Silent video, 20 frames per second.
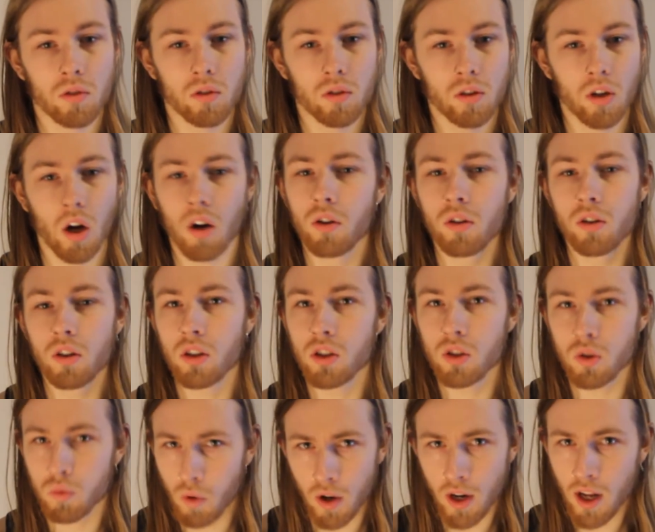
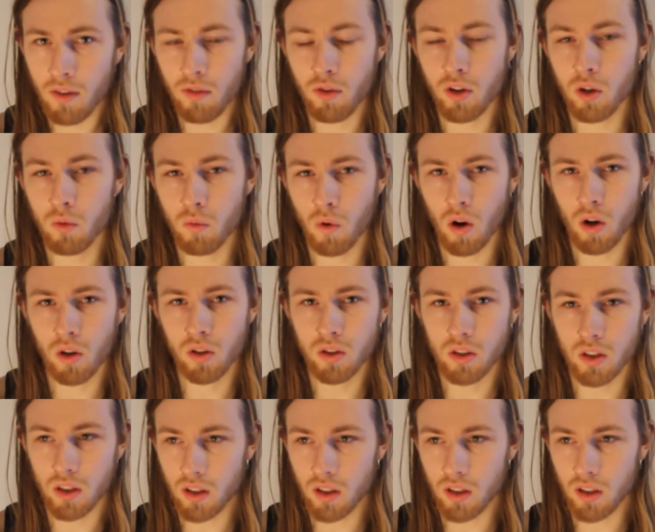conquers whatever he wants.